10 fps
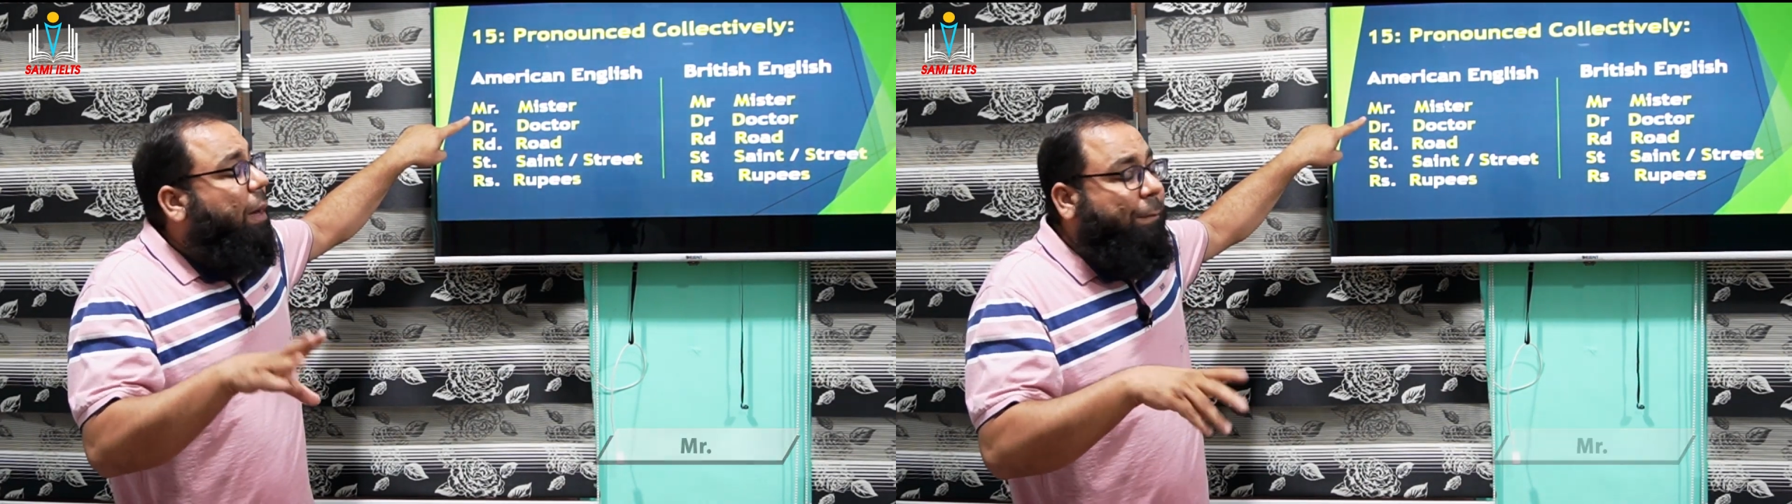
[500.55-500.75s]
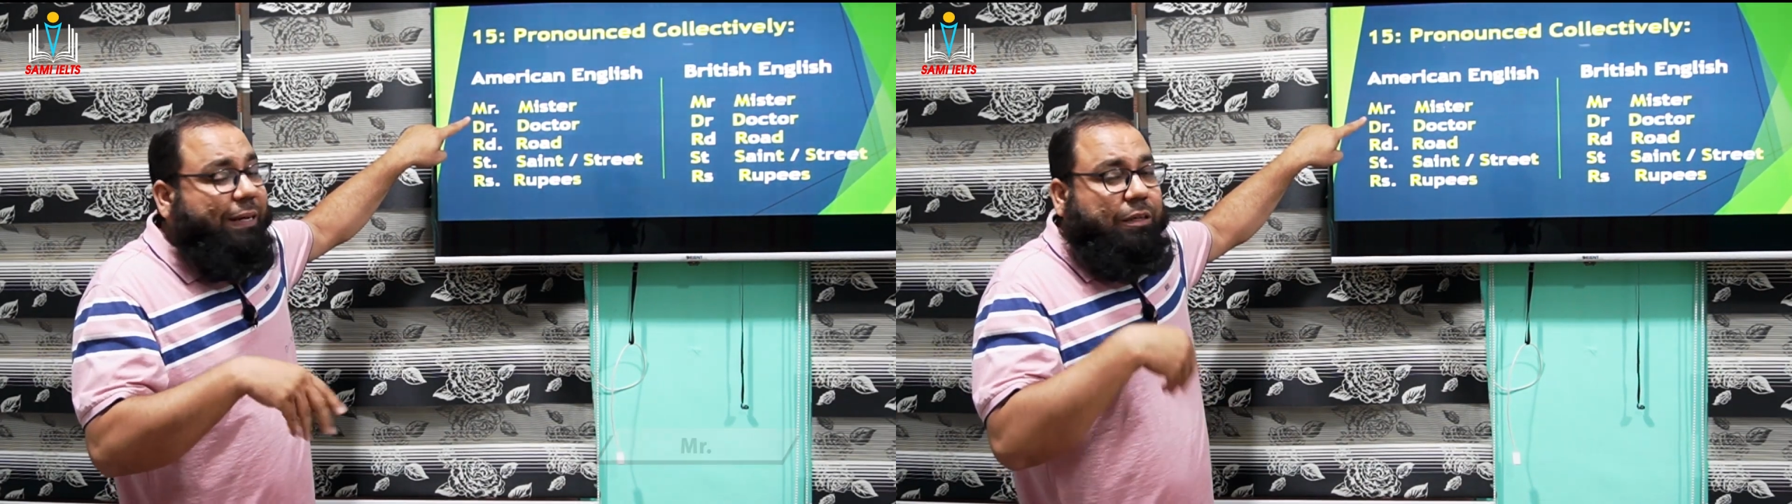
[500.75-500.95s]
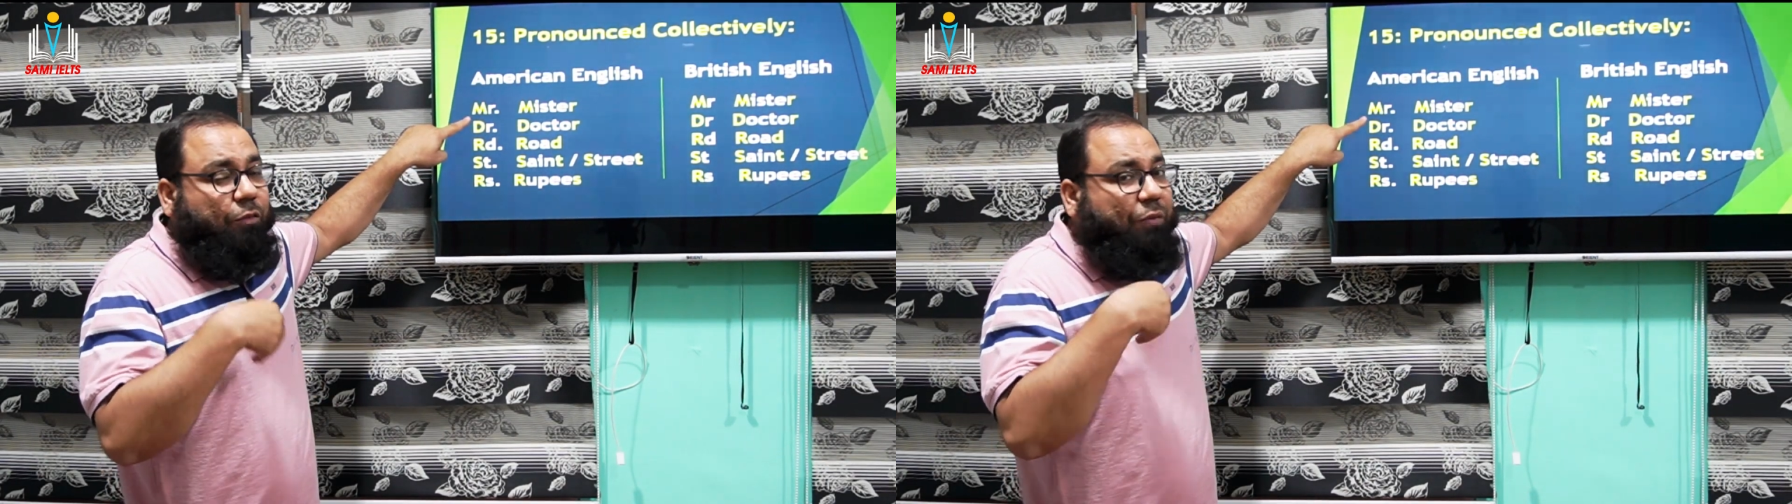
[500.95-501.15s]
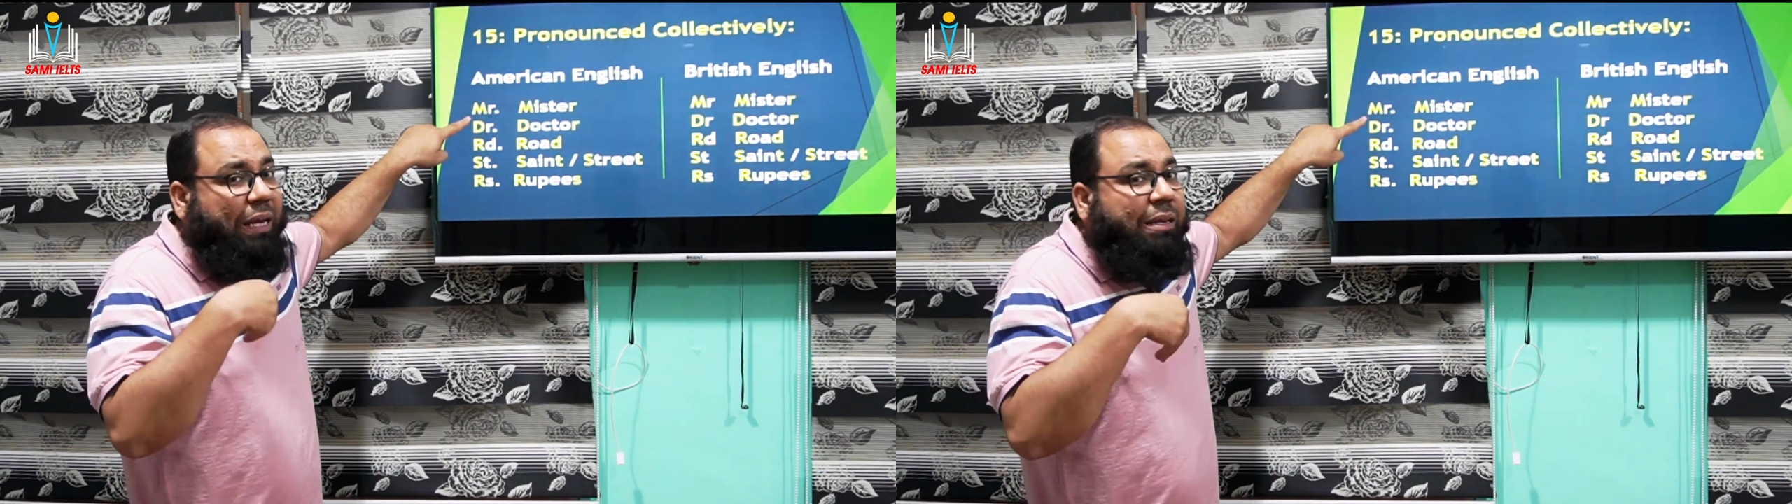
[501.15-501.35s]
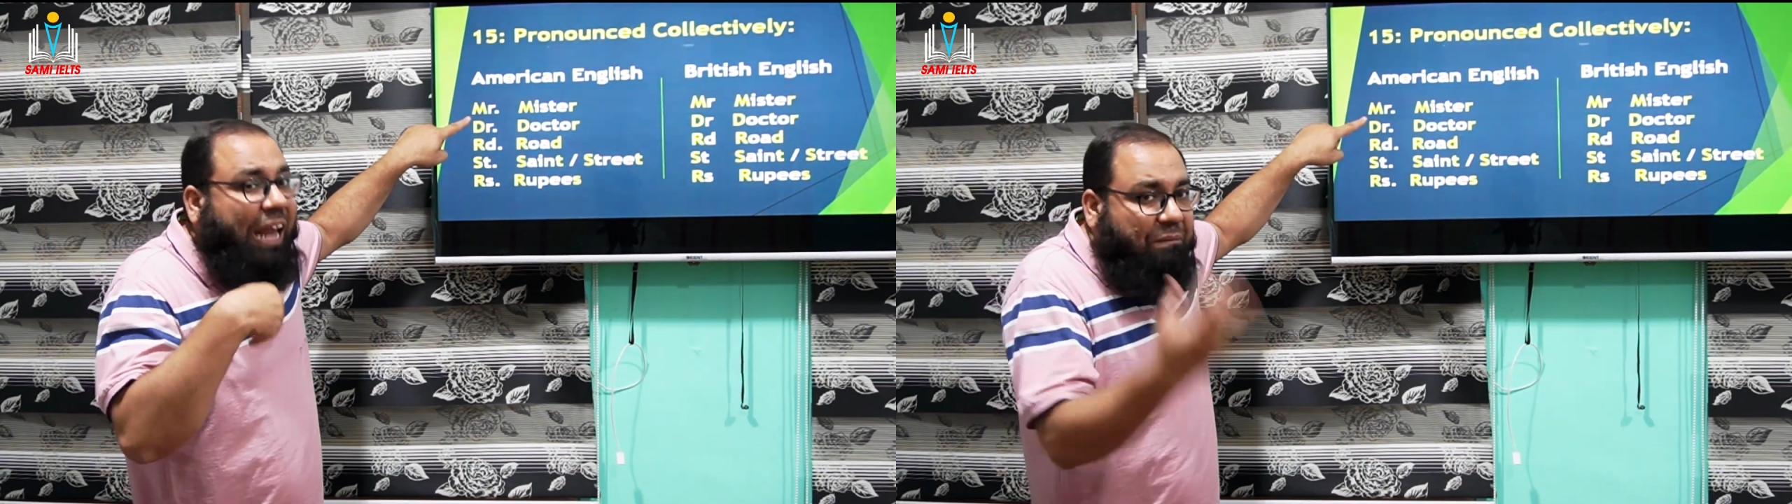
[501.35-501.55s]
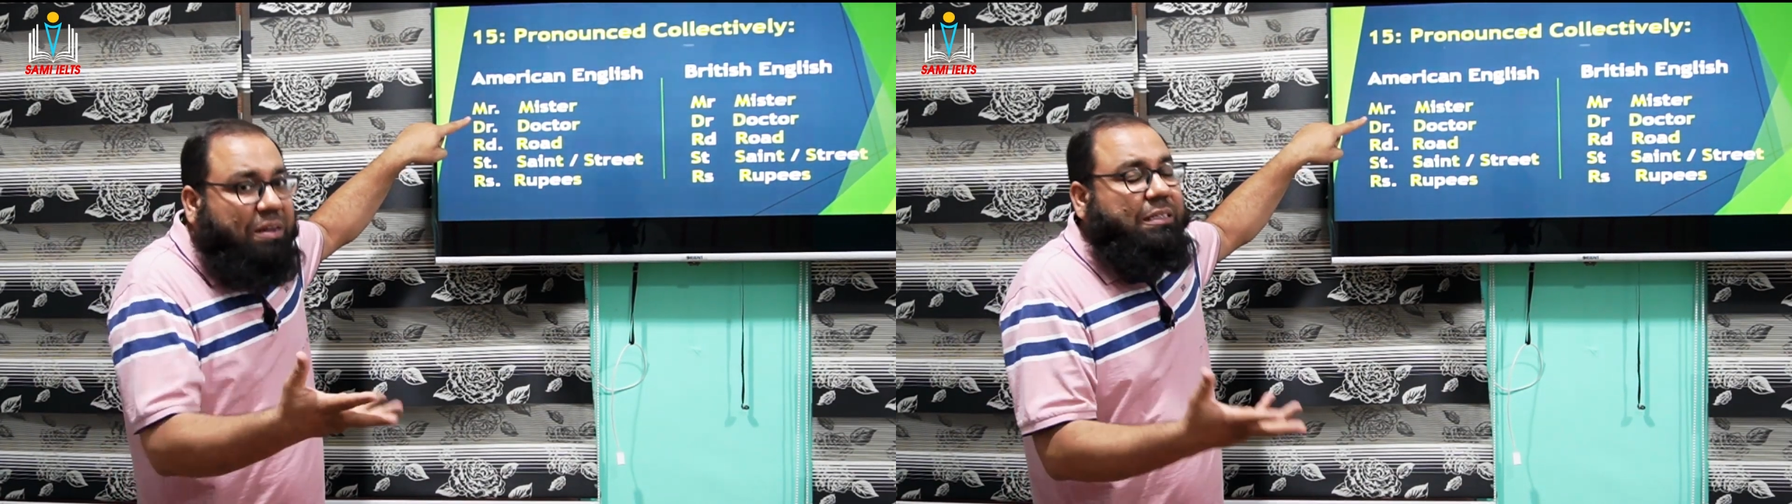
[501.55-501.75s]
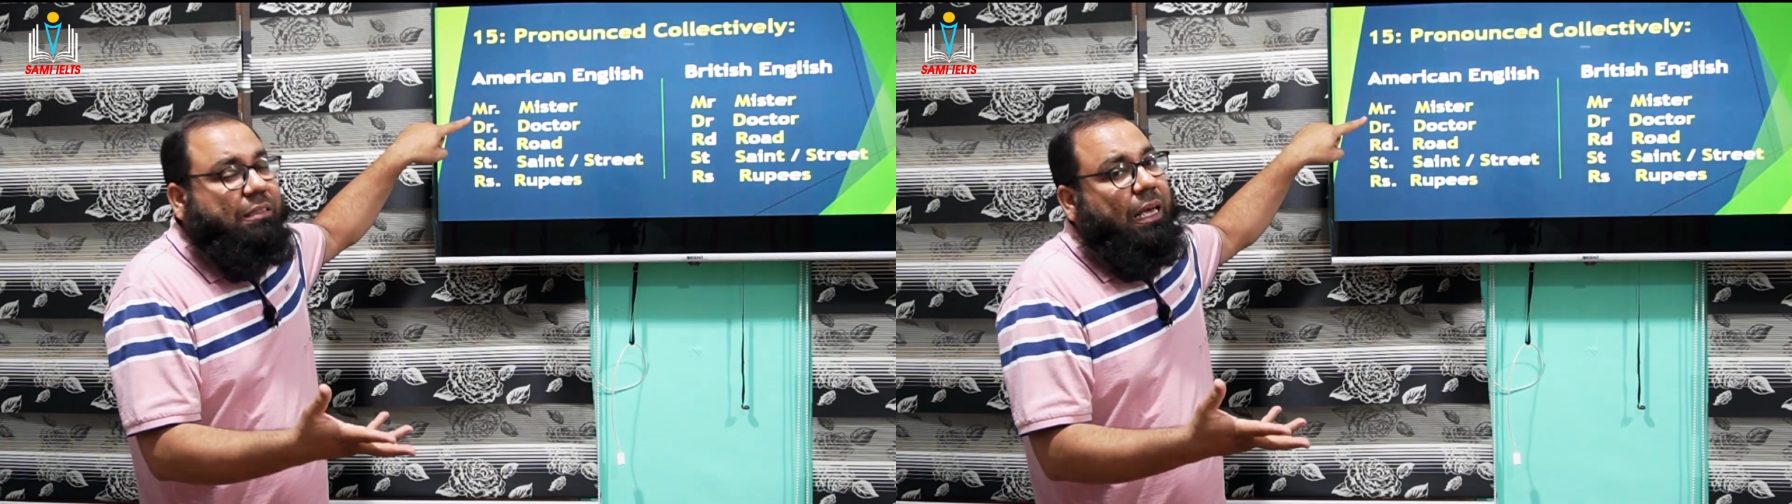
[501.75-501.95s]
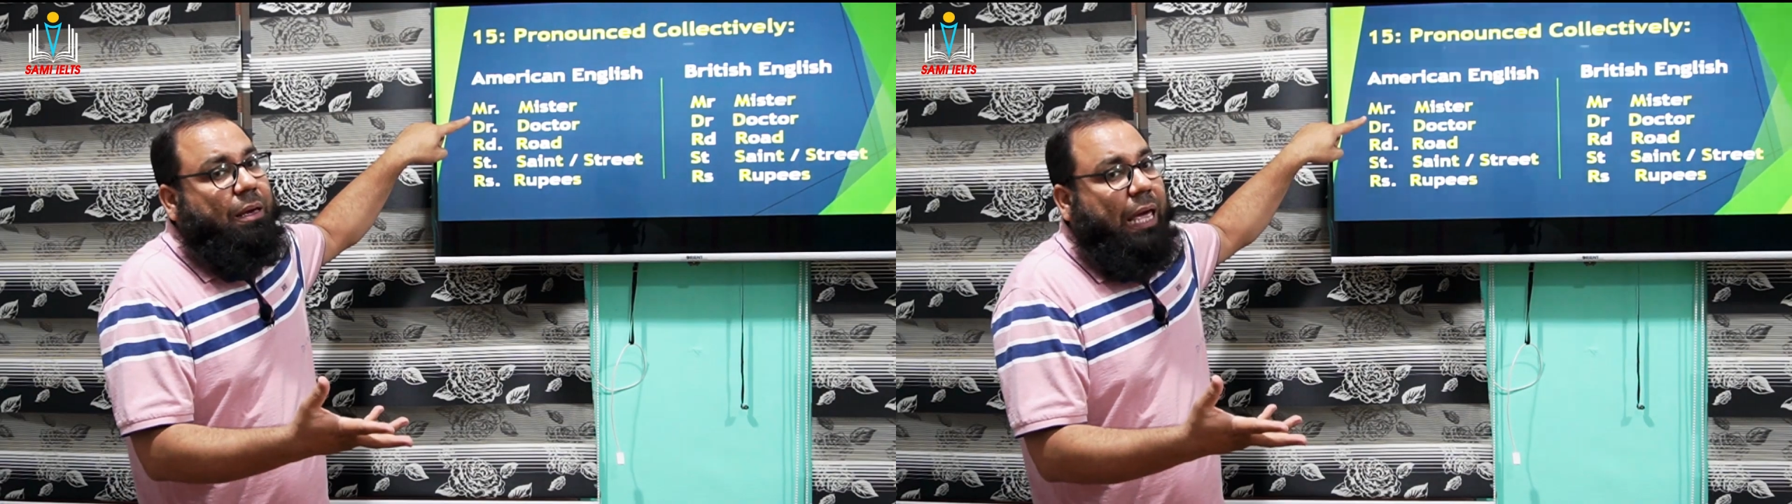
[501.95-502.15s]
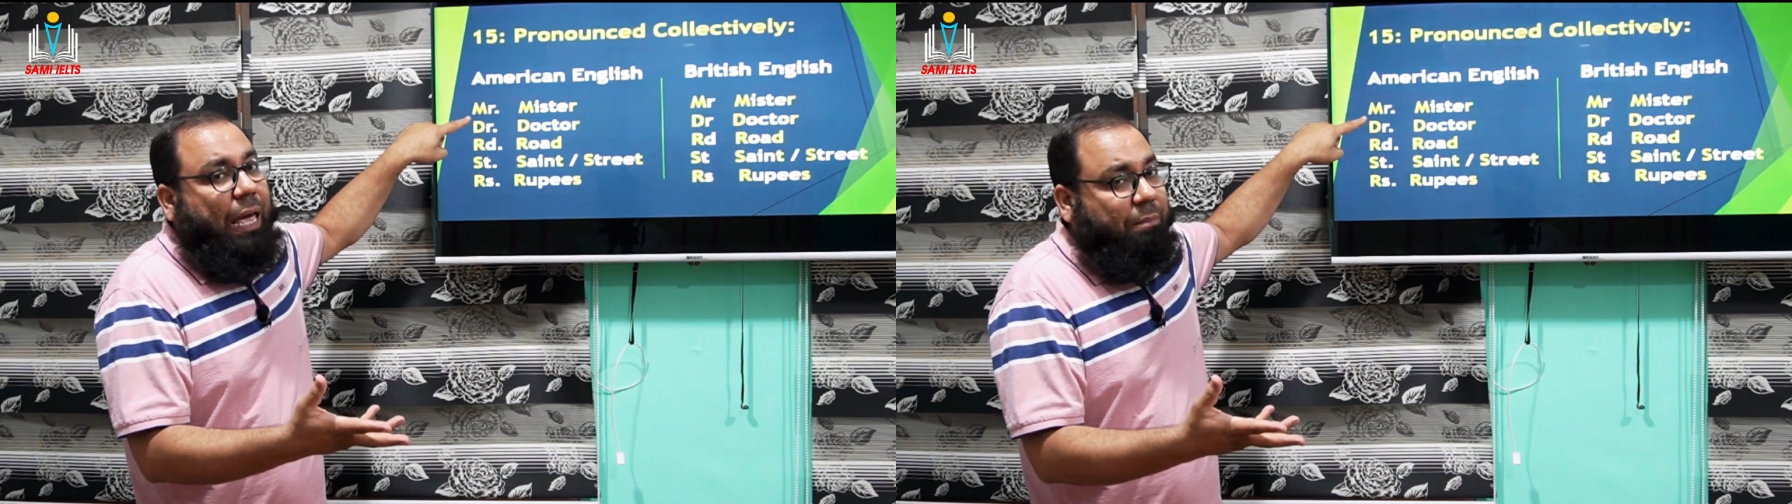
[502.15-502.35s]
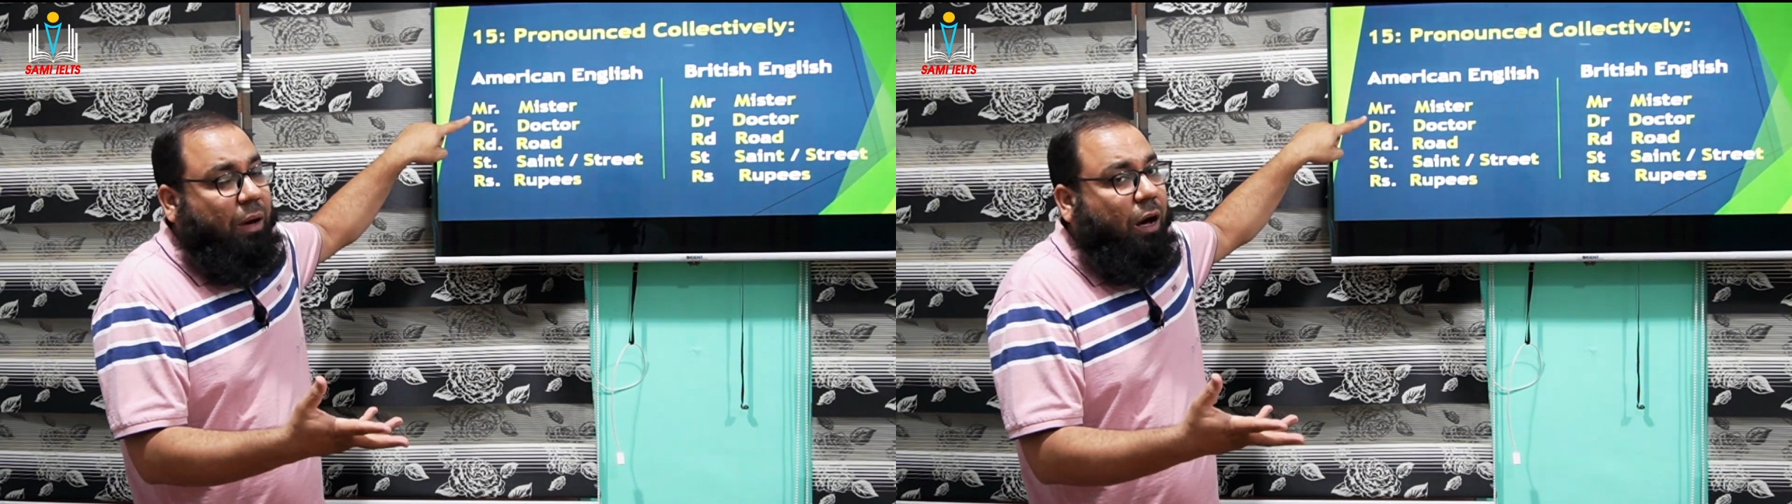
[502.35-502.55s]
but we never say
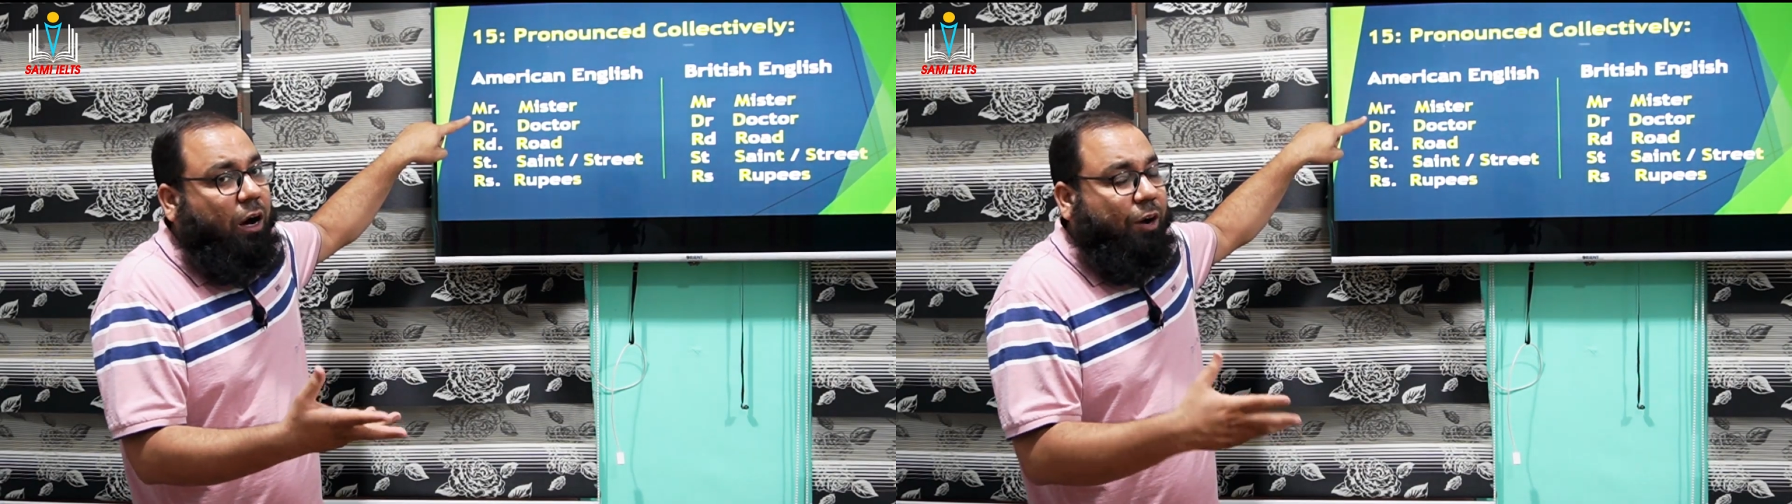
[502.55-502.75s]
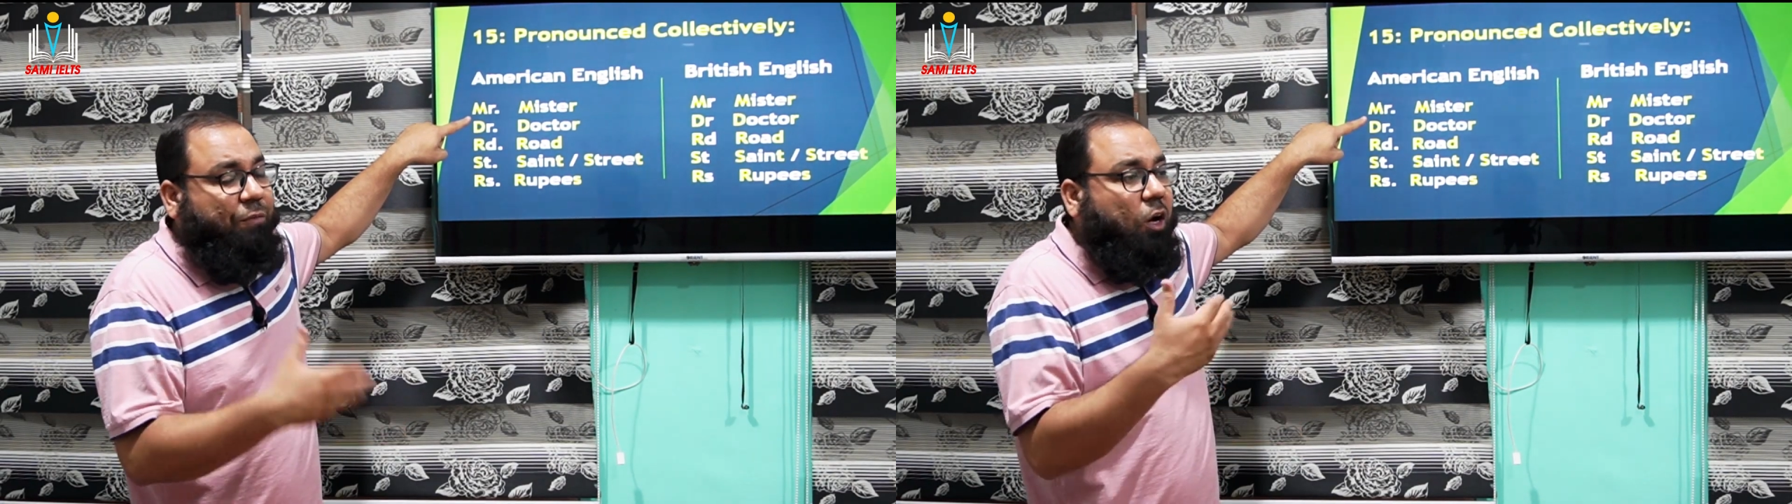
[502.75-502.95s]
MR.